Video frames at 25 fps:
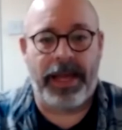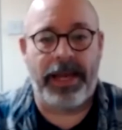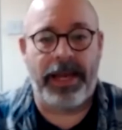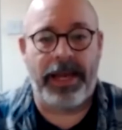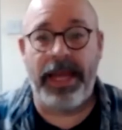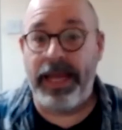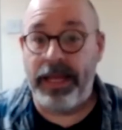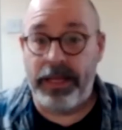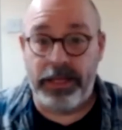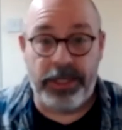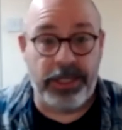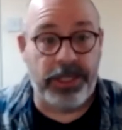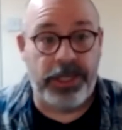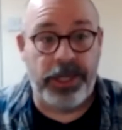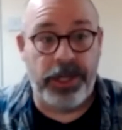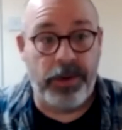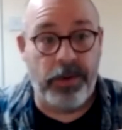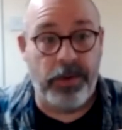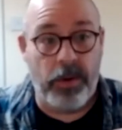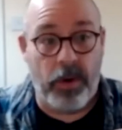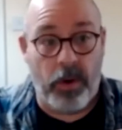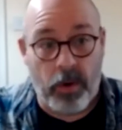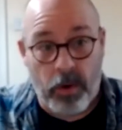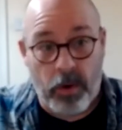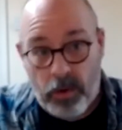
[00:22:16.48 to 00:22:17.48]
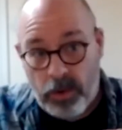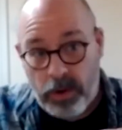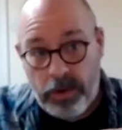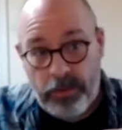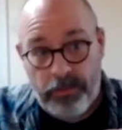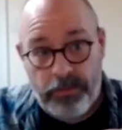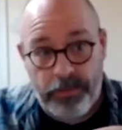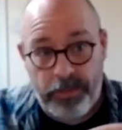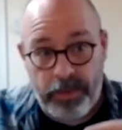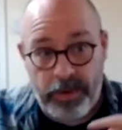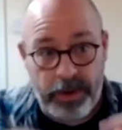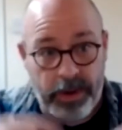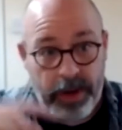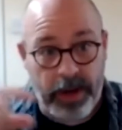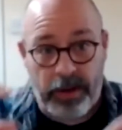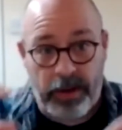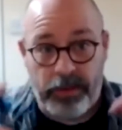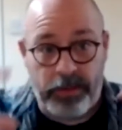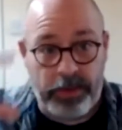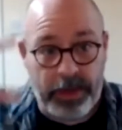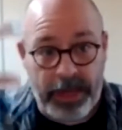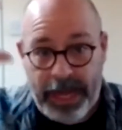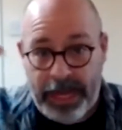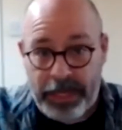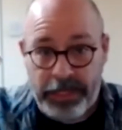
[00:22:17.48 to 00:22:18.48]
links to all of
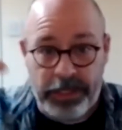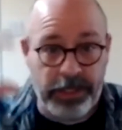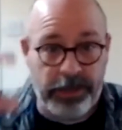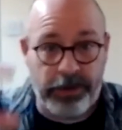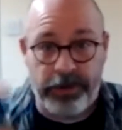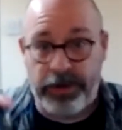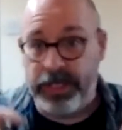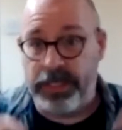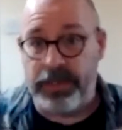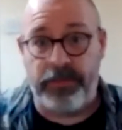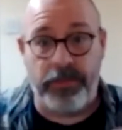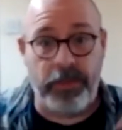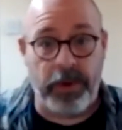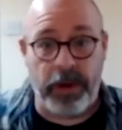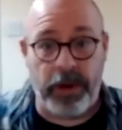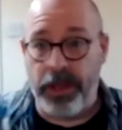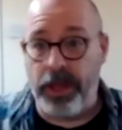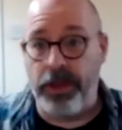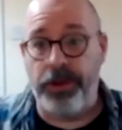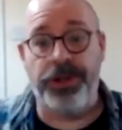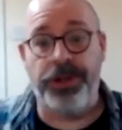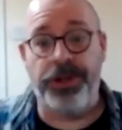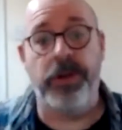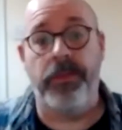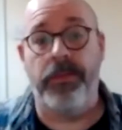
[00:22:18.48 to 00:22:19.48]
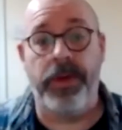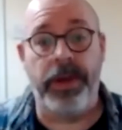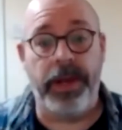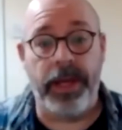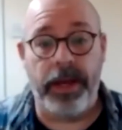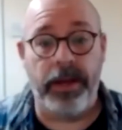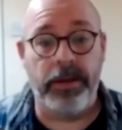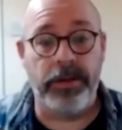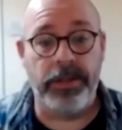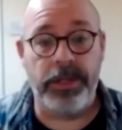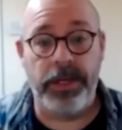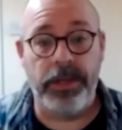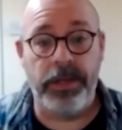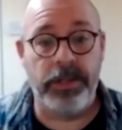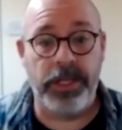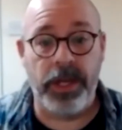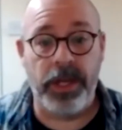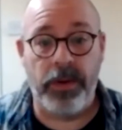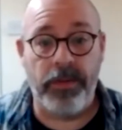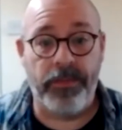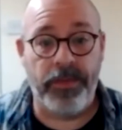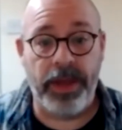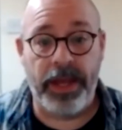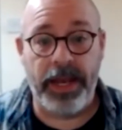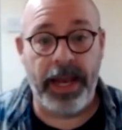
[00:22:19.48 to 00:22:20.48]
categories of my YouTube videos, and so
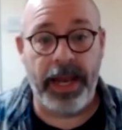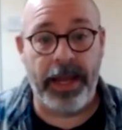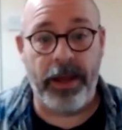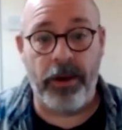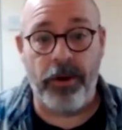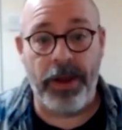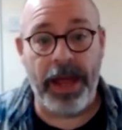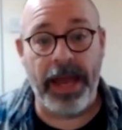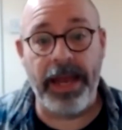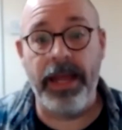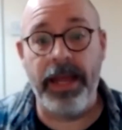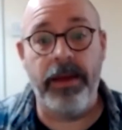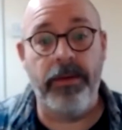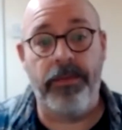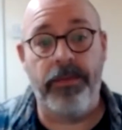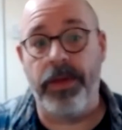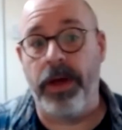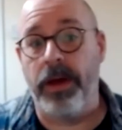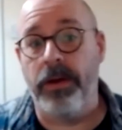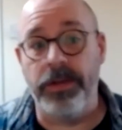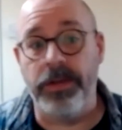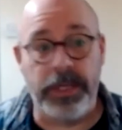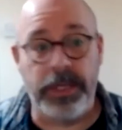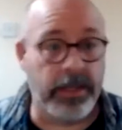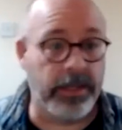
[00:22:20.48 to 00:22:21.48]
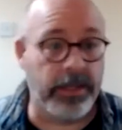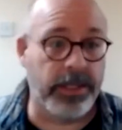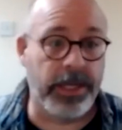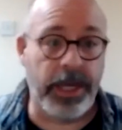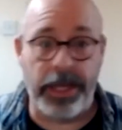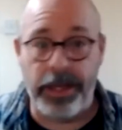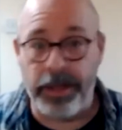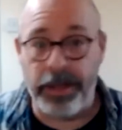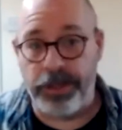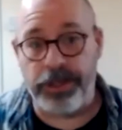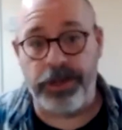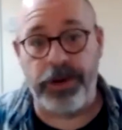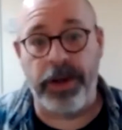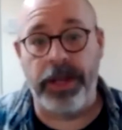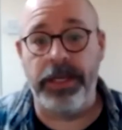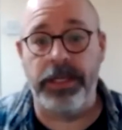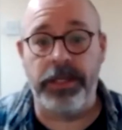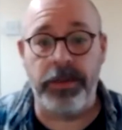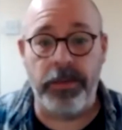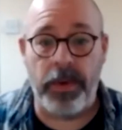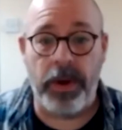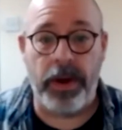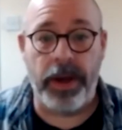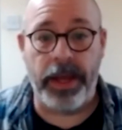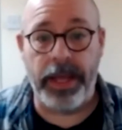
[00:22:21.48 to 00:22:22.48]
if you click on any of those, it'll take you straight
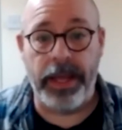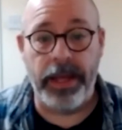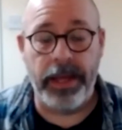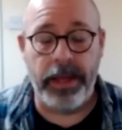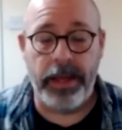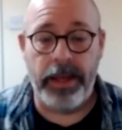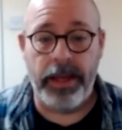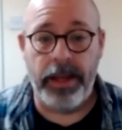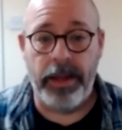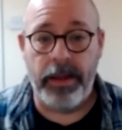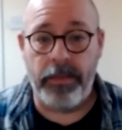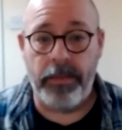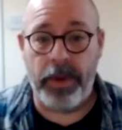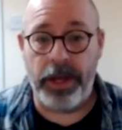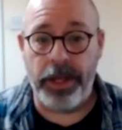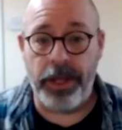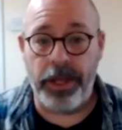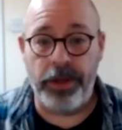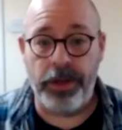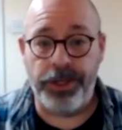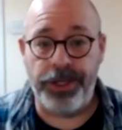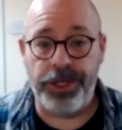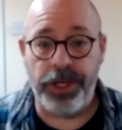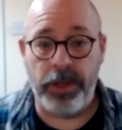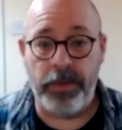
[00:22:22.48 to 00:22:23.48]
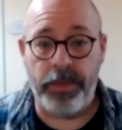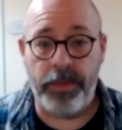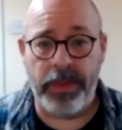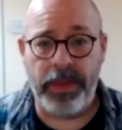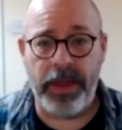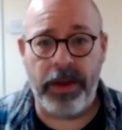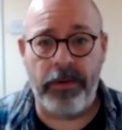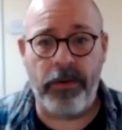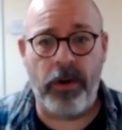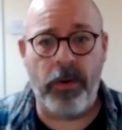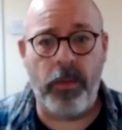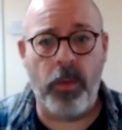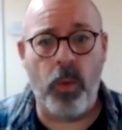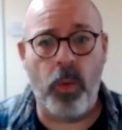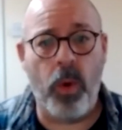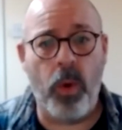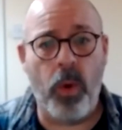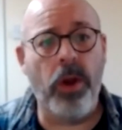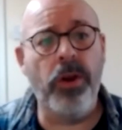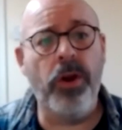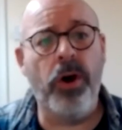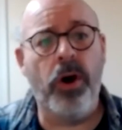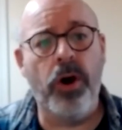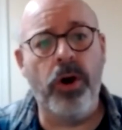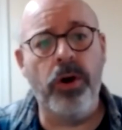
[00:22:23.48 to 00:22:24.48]
to my YouTube, and there are
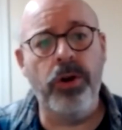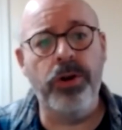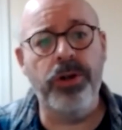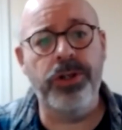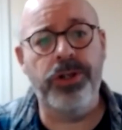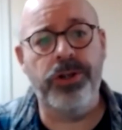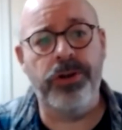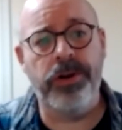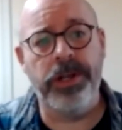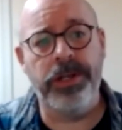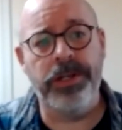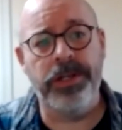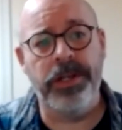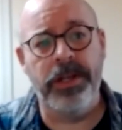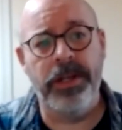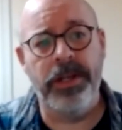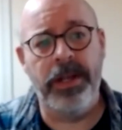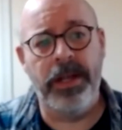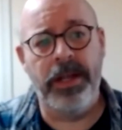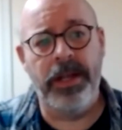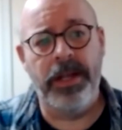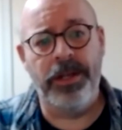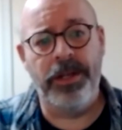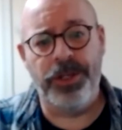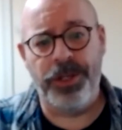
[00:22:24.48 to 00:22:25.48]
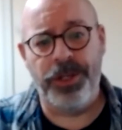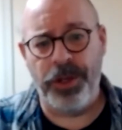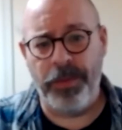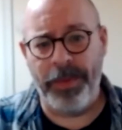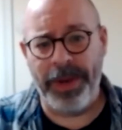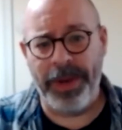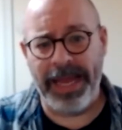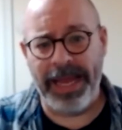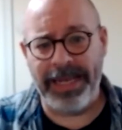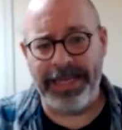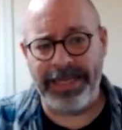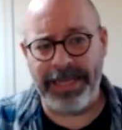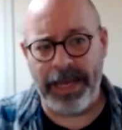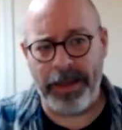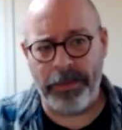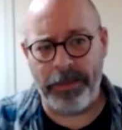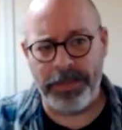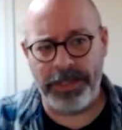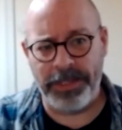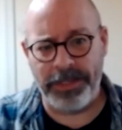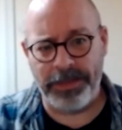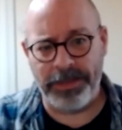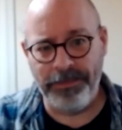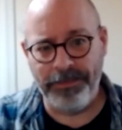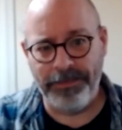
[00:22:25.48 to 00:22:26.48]
100 2-minute
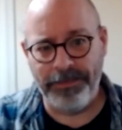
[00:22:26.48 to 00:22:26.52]
tips.